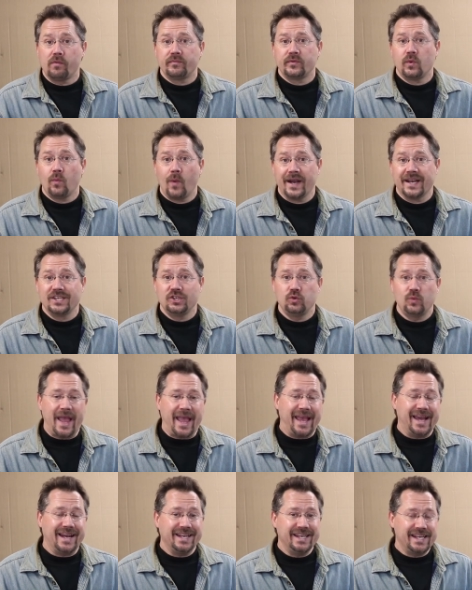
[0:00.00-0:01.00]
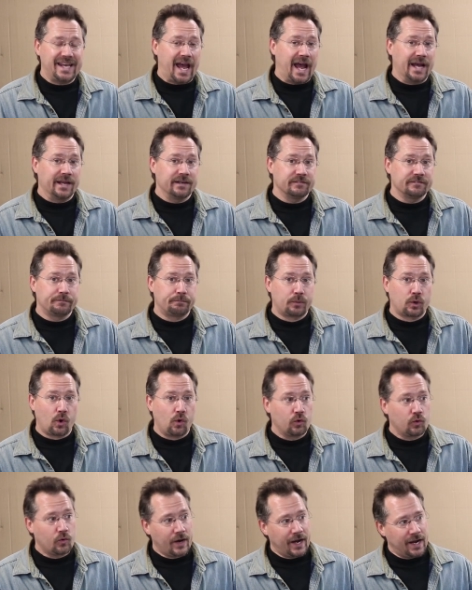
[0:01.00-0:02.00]
if we want to do any kind of
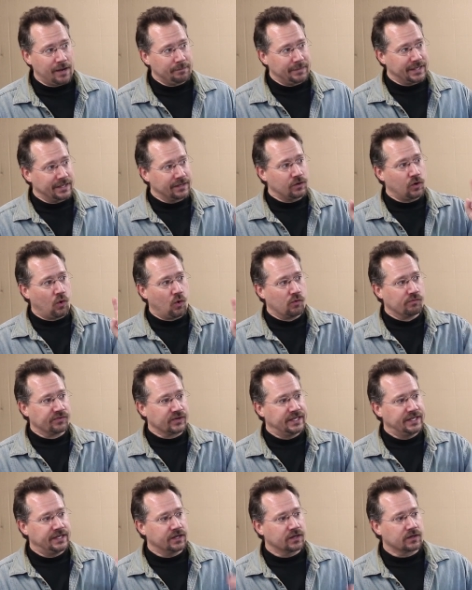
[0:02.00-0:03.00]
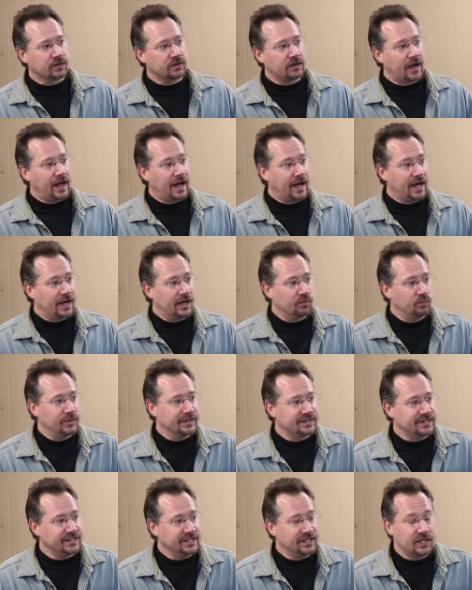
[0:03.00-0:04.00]
programming over here
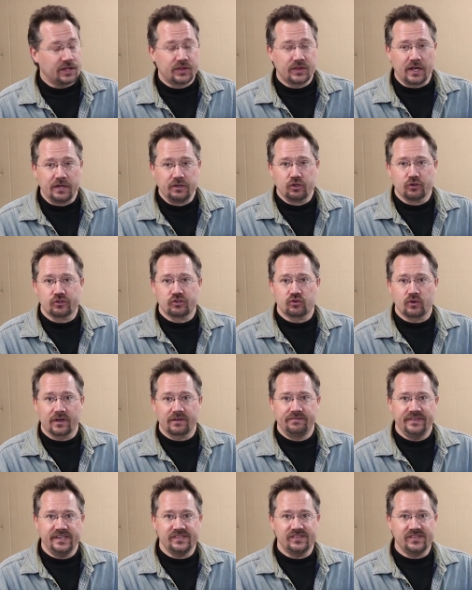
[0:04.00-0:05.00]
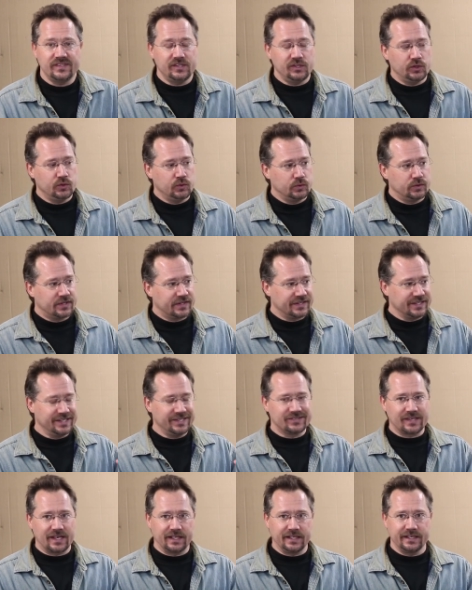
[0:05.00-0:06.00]
with the Thunderstruck VCU to the
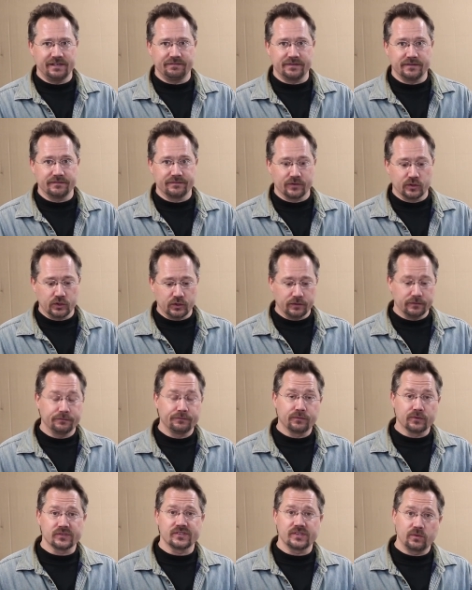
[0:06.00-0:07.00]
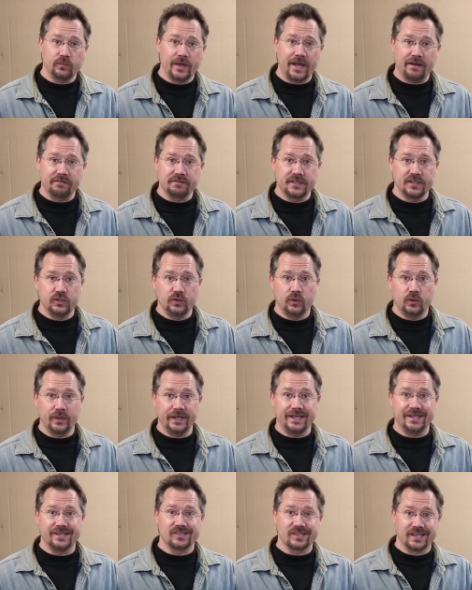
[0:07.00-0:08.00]
Nissan Leaf inverter, first thing we have to do
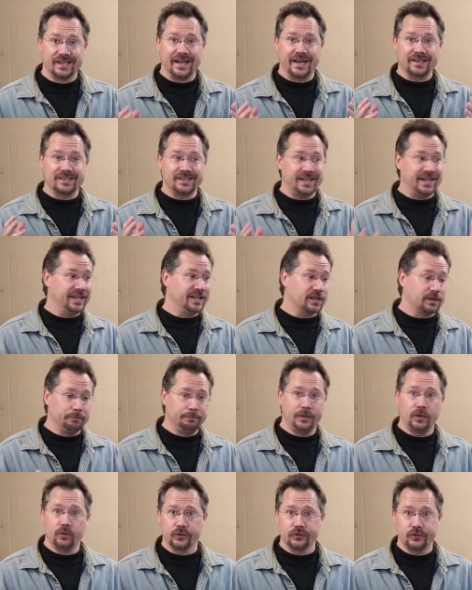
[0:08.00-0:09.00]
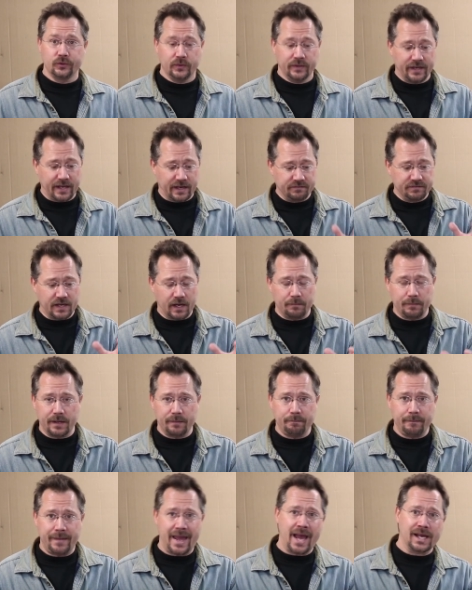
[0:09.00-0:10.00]
is connect a computer to it. I've got my
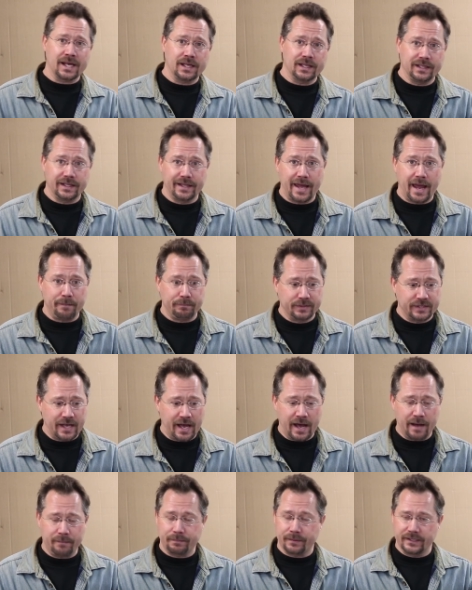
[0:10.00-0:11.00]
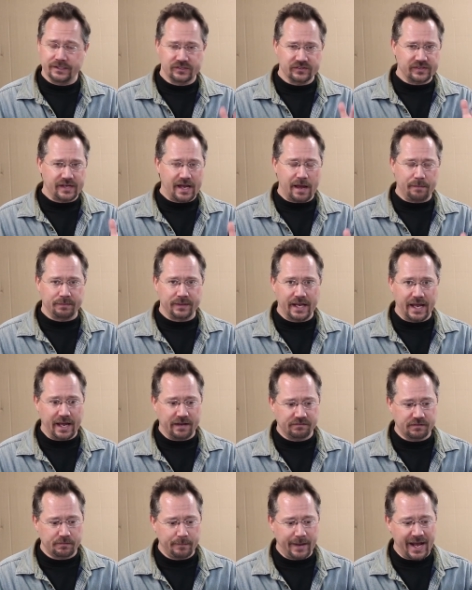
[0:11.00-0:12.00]
Mac laptop. I just happen to
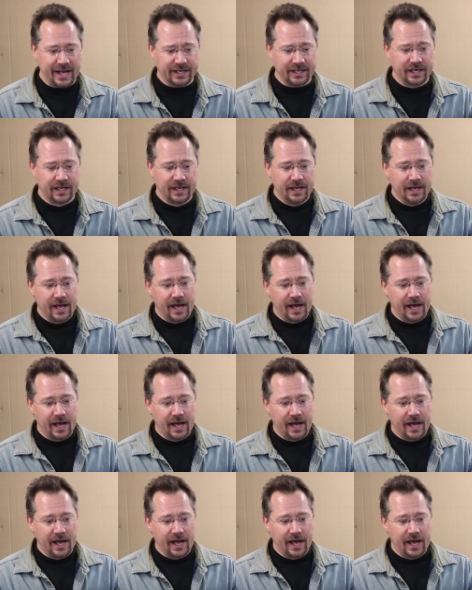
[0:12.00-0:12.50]
have a Mac.